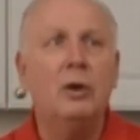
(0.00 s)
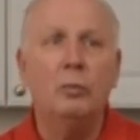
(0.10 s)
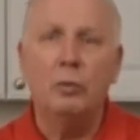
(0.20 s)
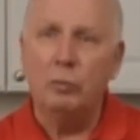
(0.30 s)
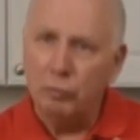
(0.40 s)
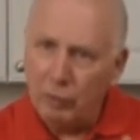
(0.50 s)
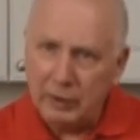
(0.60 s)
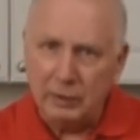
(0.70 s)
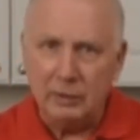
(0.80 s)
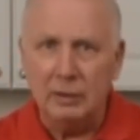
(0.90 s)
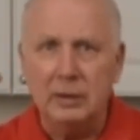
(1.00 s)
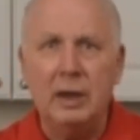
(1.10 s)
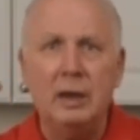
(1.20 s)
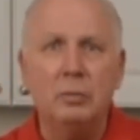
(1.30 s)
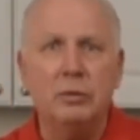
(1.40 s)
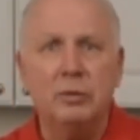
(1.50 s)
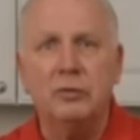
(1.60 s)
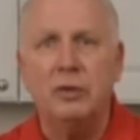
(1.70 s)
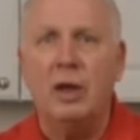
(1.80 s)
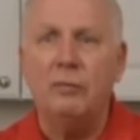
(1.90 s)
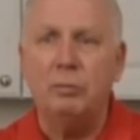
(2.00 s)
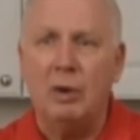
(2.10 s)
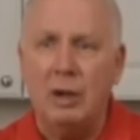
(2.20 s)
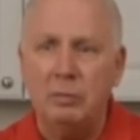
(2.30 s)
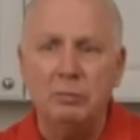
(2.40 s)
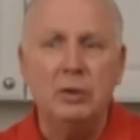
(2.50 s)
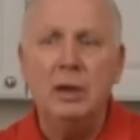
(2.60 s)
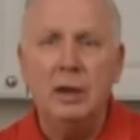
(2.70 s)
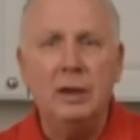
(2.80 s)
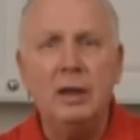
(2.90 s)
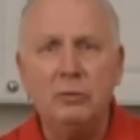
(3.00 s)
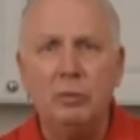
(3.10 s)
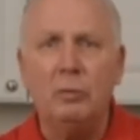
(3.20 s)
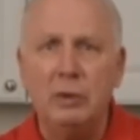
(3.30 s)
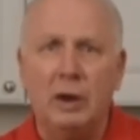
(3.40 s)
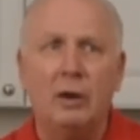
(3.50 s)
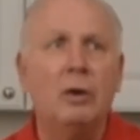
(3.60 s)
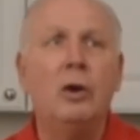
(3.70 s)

We're regularly able to solve problems, and that's what we are.